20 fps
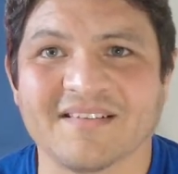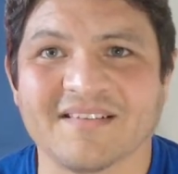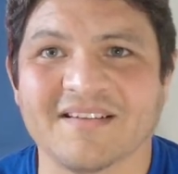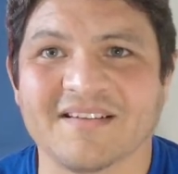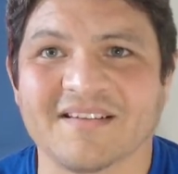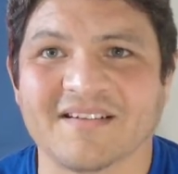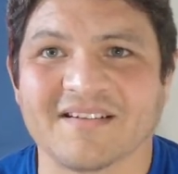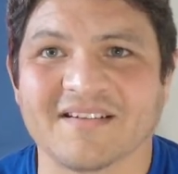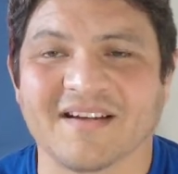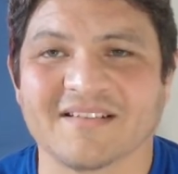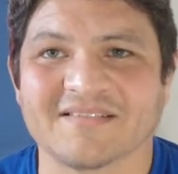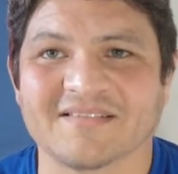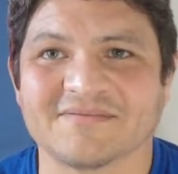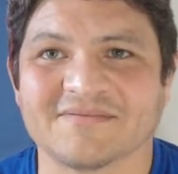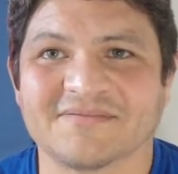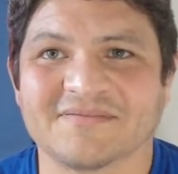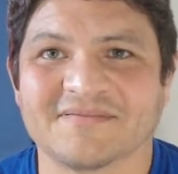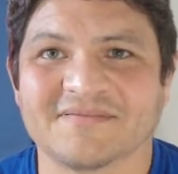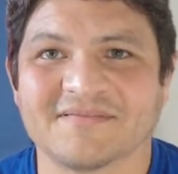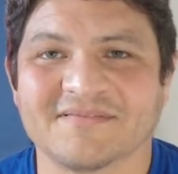That you can kind of
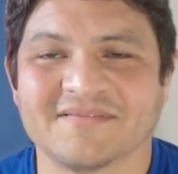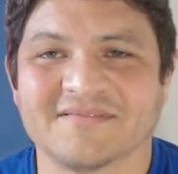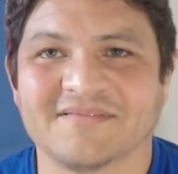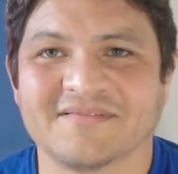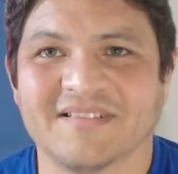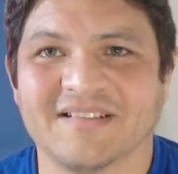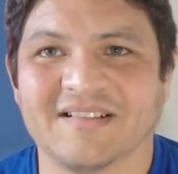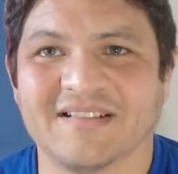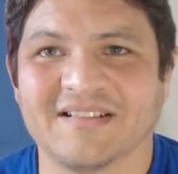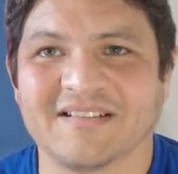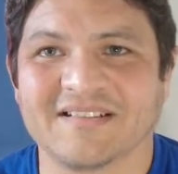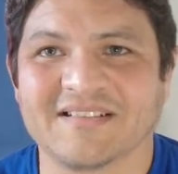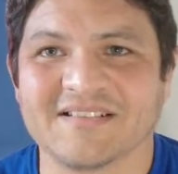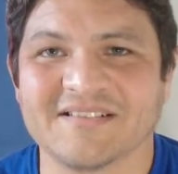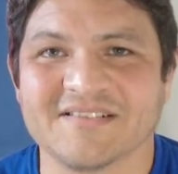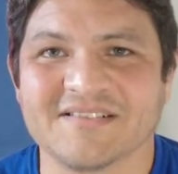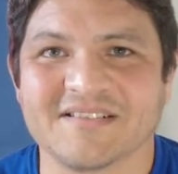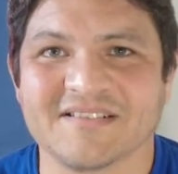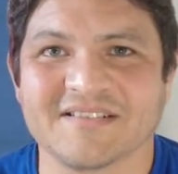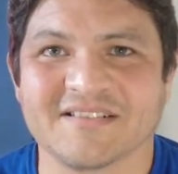
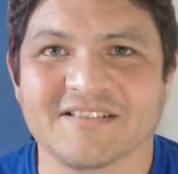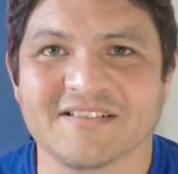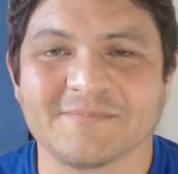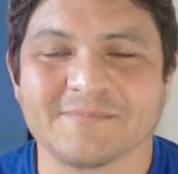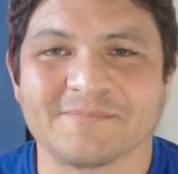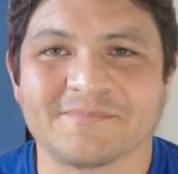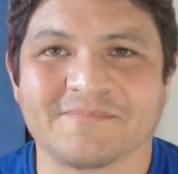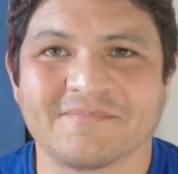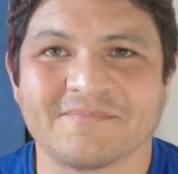consider.